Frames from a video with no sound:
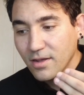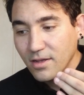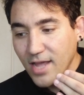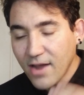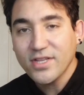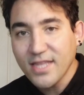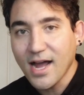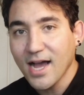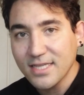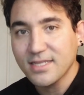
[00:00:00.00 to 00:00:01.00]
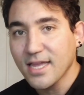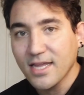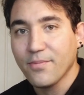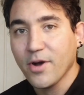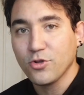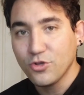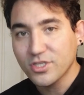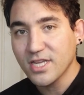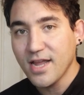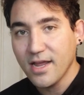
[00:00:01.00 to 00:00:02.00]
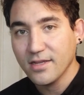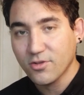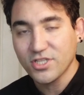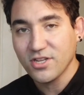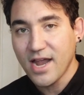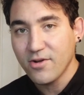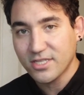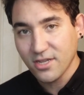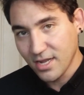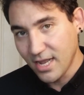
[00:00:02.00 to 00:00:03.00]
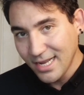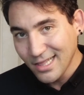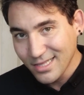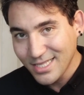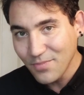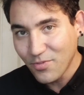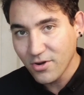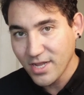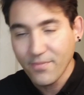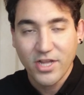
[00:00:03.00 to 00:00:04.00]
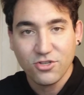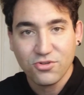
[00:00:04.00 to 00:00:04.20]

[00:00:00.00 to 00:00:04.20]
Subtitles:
Erik Ten Hag is thinking about using Christian Eriksen a little deeper in Manchester